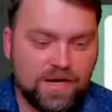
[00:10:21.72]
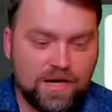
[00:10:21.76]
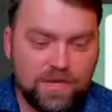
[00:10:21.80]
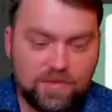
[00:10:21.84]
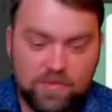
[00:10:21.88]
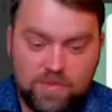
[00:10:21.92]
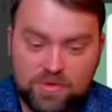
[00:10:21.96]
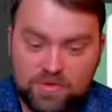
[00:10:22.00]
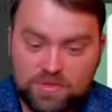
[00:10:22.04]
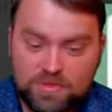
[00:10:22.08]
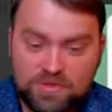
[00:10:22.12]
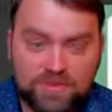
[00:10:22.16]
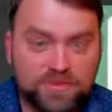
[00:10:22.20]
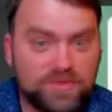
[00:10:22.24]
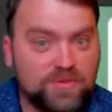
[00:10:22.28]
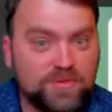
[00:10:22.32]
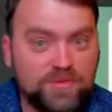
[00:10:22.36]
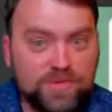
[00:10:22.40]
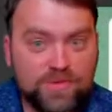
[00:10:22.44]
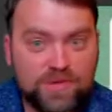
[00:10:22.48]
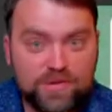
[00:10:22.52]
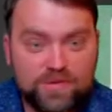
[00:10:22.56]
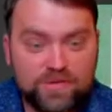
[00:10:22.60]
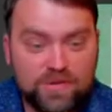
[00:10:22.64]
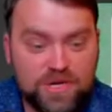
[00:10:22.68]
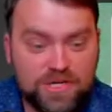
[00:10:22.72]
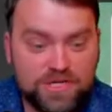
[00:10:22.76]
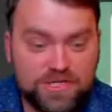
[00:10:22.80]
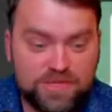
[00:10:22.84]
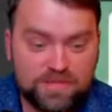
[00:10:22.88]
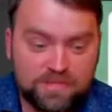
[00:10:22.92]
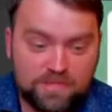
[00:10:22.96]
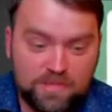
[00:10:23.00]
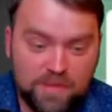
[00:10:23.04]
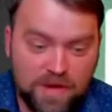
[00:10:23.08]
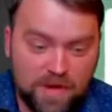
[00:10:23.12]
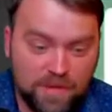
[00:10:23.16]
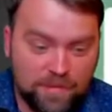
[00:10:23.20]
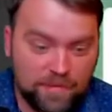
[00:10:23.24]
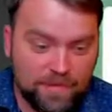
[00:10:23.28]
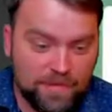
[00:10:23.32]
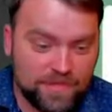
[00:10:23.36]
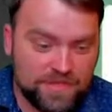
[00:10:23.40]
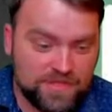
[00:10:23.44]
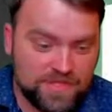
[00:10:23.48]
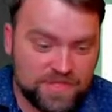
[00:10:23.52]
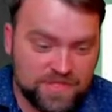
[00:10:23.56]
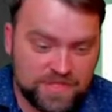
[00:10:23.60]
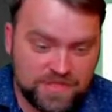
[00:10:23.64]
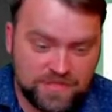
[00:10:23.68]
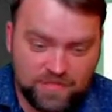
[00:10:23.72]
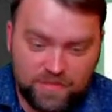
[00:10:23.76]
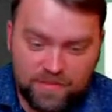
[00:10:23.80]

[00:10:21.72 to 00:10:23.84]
I monitor the Russian publics as